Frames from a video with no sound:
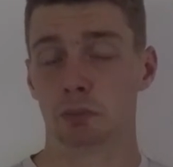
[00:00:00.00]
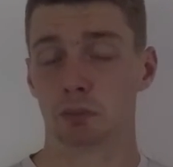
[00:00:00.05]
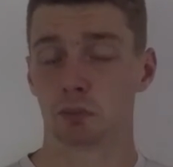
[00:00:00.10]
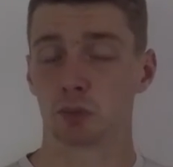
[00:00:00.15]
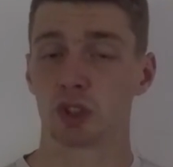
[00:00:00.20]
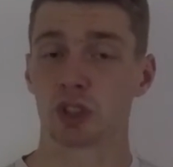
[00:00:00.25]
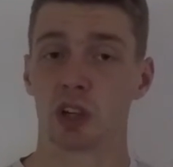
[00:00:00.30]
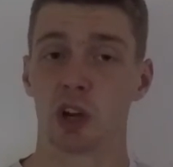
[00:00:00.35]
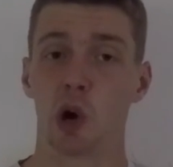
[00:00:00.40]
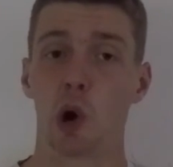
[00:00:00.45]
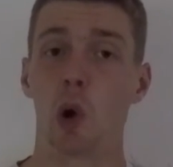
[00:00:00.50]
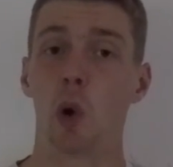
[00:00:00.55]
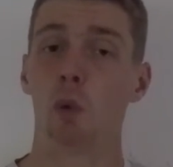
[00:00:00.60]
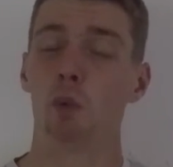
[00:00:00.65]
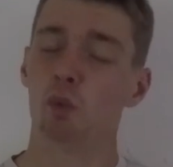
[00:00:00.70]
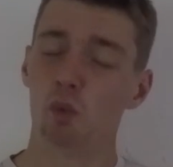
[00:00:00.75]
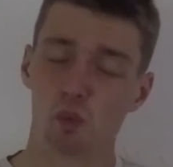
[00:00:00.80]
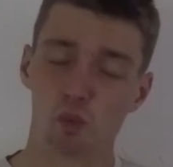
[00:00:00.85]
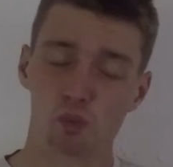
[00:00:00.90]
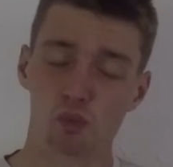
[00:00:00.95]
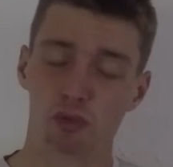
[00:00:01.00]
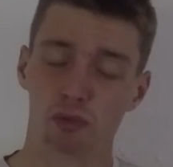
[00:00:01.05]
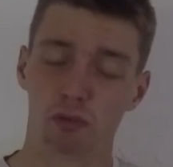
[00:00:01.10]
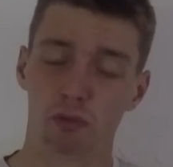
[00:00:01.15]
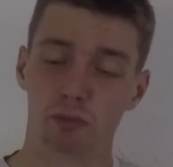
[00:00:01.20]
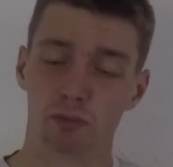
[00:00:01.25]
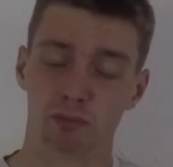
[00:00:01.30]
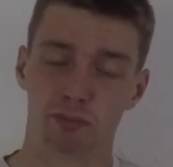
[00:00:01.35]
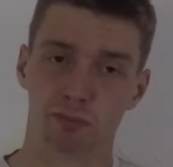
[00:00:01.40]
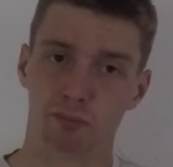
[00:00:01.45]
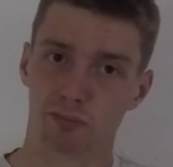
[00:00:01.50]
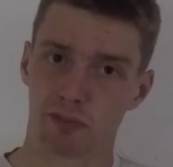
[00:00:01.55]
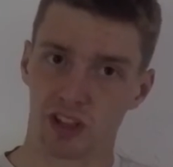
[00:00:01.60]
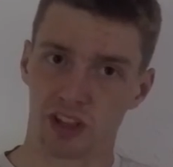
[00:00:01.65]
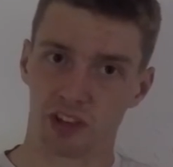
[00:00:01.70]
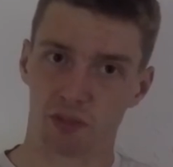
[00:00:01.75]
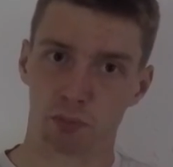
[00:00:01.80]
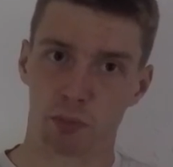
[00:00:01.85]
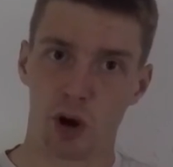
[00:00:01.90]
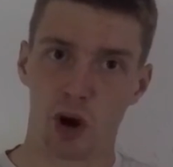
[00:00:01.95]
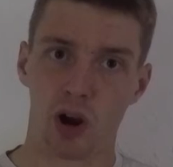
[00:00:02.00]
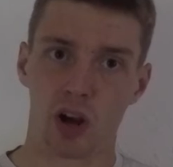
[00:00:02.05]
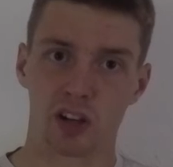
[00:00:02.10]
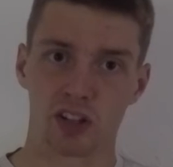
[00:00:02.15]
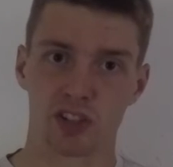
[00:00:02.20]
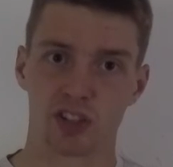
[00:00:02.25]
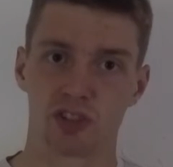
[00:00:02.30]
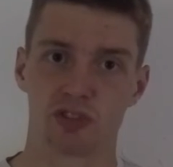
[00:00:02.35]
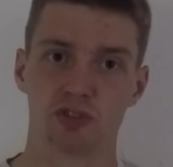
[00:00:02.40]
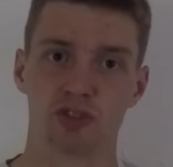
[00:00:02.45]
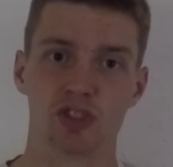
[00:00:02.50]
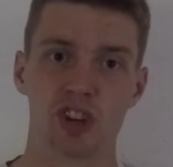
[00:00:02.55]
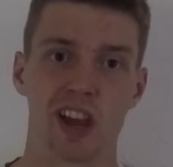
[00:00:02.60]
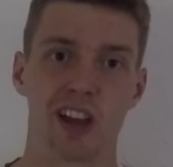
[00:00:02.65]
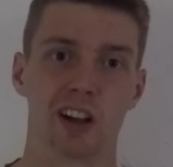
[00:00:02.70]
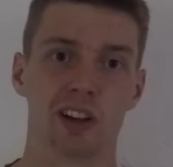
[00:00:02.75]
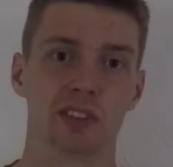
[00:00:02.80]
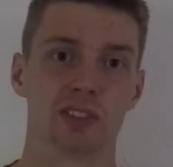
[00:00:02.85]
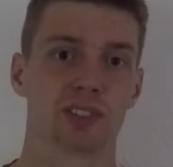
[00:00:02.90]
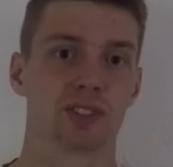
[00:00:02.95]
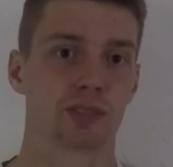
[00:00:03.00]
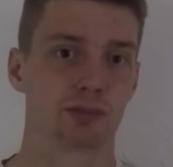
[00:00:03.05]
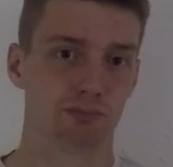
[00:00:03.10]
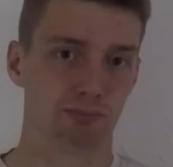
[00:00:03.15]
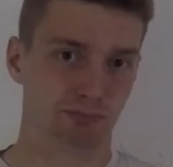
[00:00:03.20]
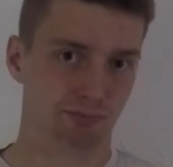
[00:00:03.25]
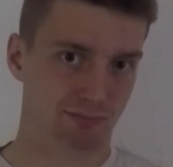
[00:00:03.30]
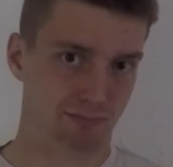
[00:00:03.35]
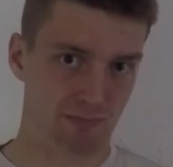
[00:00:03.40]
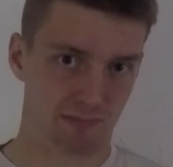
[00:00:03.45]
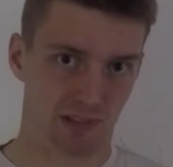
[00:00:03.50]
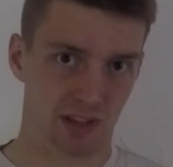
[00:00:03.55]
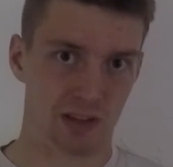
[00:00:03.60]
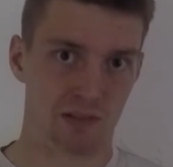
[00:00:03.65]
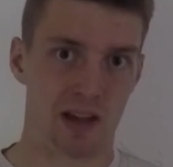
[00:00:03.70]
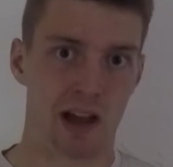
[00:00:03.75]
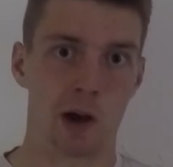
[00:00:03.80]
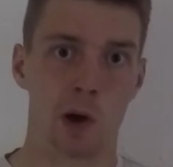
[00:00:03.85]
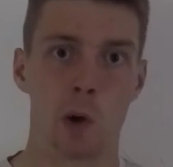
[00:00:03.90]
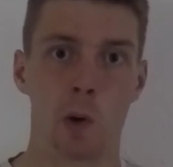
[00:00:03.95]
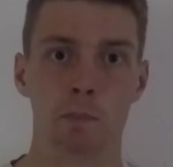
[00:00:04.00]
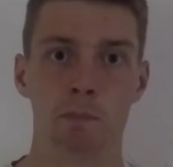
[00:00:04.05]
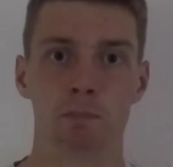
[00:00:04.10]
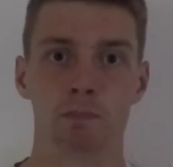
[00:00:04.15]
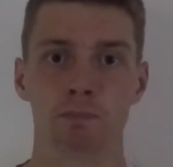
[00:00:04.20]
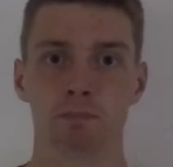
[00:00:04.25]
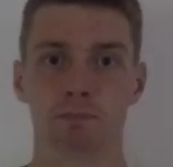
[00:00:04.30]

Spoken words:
So Cliff Bars, gels, leave at home.